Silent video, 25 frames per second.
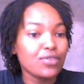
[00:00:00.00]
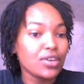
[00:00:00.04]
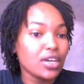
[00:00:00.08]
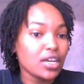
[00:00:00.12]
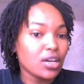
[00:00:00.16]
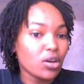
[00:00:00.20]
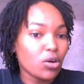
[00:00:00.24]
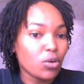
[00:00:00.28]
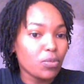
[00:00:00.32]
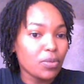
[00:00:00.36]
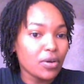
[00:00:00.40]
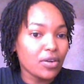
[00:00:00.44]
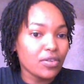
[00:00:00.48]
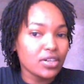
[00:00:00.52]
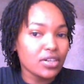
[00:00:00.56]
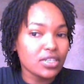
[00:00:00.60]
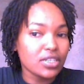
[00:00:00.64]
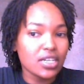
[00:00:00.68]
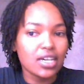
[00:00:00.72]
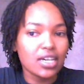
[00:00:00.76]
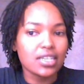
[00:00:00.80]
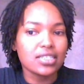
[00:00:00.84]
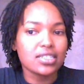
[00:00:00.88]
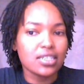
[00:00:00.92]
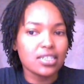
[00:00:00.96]
operator
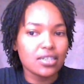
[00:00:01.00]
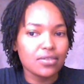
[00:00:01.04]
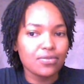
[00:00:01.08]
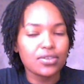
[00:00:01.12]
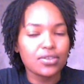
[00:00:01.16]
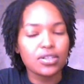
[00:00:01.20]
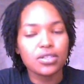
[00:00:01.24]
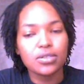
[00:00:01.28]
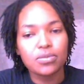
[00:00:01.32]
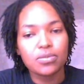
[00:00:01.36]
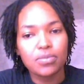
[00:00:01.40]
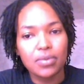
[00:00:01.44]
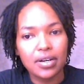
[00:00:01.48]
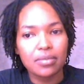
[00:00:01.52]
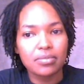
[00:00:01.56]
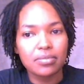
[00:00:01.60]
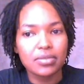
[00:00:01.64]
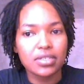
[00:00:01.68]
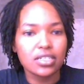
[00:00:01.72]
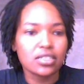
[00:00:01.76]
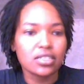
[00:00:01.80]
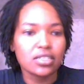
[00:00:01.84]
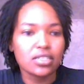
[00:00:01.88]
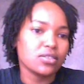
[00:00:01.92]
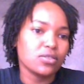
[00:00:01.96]
has different
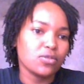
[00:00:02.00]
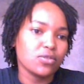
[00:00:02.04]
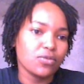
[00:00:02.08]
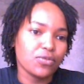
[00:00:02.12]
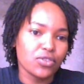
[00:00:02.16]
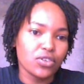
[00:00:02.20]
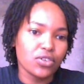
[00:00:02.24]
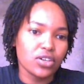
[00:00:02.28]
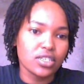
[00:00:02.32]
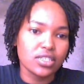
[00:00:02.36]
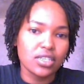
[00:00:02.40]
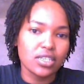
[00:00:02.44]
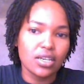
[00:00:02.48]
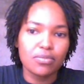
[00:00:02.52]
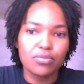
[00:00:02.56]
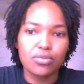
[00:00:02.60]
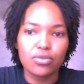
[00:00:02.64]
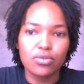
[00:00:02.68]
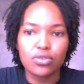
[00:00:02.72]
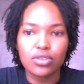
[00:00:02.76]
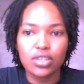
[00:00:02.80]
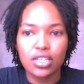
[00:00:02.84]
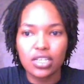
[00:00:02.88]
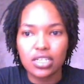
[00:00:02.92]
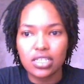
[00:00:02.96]
parameters. So for example,
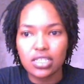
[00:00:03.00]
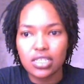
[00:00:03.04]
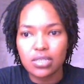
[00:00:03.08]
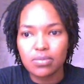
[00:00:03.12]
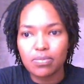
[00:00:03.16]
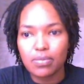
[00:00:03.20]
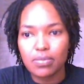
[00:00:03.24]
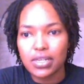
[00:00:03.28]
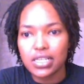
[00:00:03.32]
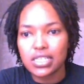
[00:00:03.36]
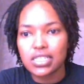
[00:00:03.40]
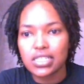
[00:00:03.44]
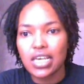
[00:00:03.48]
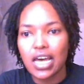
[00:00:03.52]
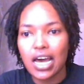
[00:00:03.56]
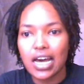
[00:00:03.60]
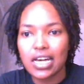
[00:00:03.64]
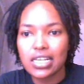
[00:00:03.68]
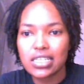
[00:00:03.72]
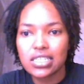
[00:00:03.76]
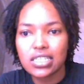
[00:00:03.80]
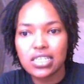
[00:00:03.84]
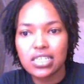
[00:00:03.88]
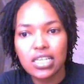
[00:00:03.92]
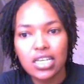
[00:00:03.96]
the displace
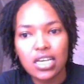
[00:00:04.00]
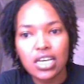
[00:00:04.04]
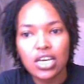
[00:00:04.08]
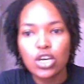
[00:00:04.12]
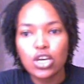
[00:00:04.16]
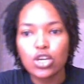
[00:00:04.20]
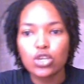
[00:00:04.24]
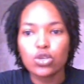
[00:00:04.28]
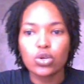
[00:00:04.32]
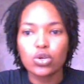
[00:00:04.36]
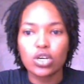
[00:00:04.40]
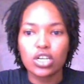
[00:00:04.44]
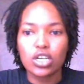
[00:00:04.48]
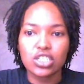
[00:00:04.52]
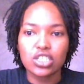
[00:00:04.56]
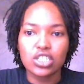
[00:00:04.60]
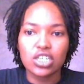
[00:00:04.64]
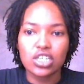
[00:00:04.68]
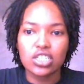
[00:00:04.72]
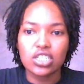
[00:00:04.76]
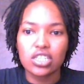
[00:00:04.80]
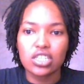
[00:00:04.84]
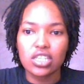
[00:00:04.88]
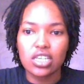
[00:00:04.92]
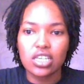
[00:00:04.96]
has, you can
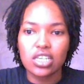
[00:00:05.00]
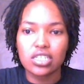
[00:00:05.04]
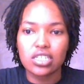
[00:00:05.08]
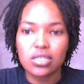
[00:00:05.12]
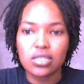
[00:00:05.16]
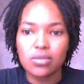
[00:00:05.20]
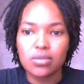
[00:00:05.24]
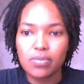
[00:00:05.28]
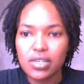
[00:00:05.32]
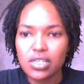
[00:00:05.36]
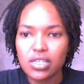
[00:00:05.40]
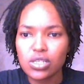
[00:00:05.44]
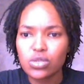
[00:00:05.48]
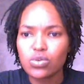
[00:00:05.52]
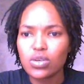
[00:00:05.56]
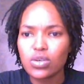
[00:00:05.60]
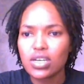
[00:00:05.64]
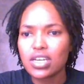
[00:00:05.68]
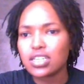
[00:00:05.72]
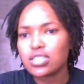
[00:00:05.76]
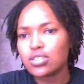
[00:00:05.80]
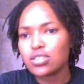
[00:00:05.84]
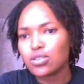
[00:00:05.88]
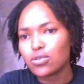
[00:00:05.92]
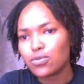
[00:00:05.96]
change the displace
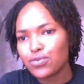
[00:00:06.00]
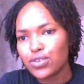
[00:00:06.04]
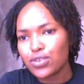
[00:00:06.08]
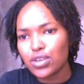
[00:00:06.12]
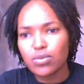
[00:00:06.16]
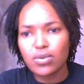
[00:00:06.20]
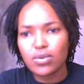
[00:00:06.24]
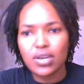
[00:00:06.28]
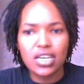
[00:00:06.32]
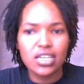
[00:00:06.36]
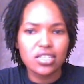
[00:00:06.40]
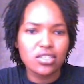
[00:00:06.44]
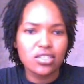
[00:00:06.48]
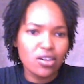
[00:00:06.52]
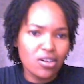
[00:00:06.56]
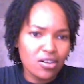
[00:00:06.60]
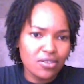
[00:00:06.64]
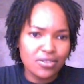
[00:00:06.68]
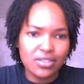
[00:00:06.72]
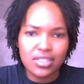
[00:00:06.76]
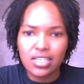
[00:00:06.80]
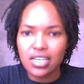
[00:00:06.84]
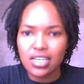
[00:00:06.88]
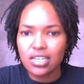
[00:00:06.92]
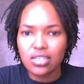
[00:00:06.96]
weight, UV weight,
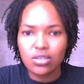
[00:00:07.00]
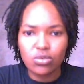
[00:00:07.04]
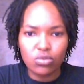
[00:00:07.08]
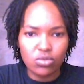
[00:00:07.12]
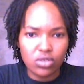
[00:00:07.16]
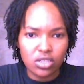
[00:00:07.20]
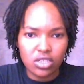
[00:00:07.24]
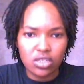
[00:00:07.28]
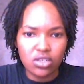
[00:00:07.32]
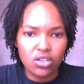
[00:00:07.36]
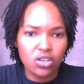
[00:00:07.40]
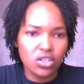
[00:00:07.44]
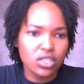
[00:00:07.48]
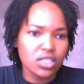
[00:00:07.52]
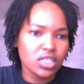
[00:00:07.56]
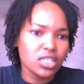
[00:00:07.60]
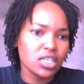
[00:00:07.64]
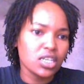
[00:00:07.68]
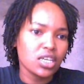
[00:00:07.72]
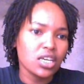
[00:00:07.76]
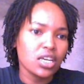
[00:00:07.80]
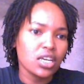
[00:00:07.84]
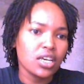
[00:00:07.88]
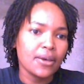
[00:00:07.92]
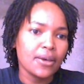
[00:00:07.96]
offset, whatnot.
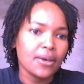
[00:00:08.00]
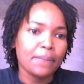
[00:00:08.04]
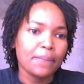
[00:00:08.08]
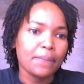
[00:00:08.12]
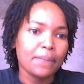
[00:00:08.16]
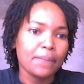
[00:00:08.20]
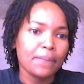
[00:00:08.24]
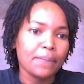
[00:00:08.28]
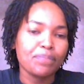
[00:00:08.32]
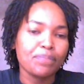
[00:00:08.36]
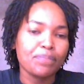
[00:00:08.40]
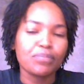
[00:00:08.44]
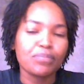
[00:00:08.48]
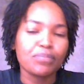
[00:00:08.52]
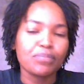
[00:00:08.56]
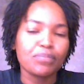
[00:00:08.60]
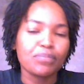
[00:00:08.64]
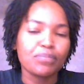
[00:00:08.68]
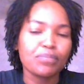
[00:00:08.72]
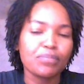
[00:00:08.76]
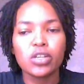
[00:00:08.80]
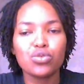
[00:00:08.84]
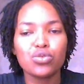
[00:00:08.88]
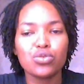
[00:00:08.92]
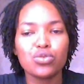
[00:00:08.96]
We will go
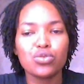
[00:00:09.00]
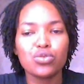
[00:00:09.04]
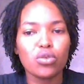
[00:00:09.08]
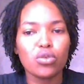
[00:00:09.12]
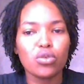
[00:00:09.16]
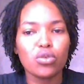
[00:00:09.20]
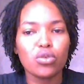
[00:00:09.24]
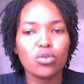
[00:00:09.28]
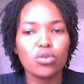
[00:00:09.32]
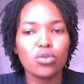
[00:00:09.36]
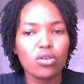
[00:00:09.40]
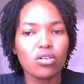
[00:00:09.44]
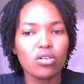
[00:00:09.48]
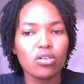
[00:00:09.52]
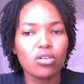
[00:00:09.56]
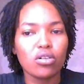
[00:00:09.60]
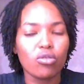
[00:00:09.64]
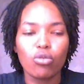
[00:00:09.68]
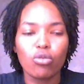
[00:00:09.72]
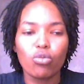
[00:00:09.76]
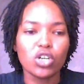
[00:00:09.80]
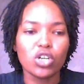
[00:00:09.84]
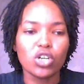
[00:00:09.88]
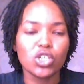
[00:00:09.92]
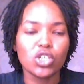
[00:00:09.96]
through
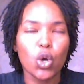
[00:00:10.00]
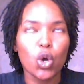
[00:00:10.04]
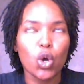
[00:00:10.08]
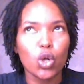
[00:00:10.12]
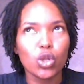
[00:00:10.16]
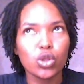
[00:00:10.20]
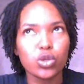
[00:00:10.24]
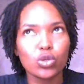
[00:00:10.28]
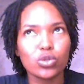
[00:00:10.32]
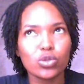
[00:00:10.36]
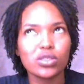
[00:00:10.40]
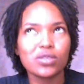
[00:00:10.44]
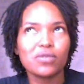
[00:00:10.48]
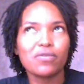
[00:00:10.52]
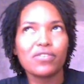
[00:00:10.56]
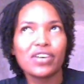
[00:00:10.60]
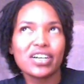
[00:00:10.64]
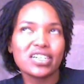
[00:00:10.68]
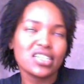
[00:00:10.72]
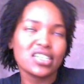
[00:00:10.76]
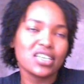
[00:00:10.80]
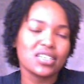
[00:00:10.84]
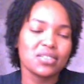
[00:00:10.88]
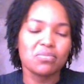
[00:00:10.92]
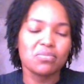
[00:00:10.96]
what all those
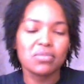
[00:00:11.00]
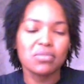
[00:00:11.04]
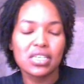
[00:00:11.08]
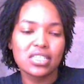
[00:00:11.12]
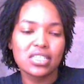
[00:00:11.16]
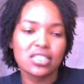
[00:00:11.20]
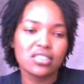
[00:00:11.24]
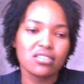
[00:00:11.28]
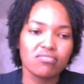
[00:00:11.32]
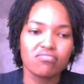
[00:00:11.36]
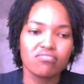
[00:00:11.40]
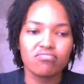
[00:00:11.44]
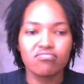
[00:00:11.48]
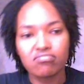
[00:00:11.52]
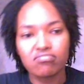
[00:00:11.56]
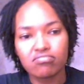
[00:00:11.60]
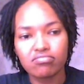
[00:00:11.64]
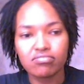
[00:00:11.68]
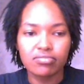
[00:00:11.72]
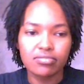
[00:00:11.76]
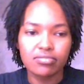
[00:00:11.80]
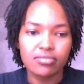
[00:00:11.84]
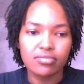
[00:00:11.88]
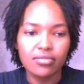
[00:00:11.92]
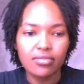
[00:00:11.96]
factors means
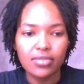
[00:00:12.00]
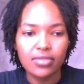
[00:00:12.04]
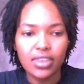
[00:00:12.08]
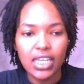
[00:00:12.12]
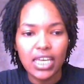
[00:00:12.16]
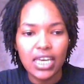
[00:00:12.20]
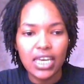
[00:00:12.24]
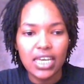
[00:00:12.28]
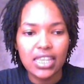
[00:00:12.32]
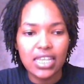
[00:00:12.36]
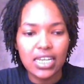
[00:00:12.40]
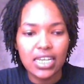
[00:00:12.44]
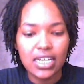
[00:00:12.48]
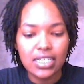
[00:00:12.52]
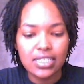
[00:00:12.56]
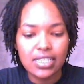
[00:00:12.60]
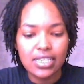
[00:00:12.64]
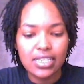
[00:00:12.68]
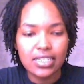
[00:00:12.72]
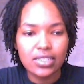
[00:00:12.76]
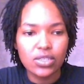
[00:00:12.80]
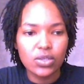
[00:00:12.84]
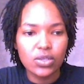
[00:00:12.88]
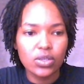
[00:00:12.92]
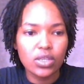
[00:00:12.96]
in the next
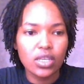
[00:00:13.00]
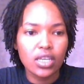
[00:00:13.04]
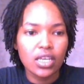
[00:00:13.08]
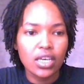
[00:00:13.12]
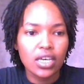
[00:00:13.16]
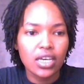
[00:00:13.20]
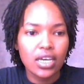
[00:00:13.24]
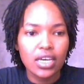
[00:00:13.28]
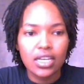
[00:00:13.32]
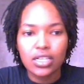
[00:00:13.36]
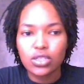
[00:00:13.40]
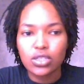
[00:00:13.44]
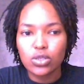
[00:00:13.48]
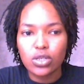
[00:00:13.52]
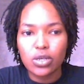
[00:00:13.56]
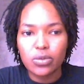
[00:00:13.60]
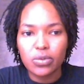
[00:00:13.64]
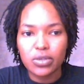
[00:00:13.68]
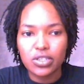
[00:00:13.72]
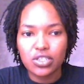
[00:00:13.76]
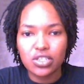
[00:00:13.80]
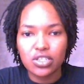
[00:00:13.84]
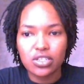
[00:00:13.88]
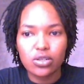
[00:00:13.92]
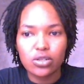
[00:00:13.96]
lesson. Today we're
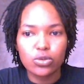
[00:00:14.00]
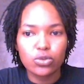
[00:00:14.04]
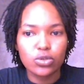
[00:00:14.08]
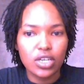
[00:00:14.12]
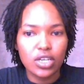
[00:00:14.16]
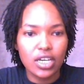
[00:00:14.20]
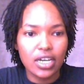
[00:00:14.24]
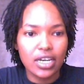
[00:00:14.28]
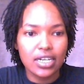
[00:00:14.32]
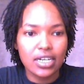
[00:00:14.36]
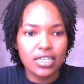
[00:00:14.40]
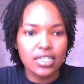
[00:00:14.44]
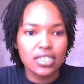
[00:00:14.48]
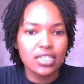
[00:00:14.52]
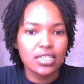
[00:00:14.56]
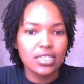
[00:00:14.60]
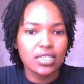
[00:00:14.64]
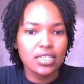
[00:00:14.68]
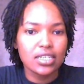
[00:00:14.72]
just looking at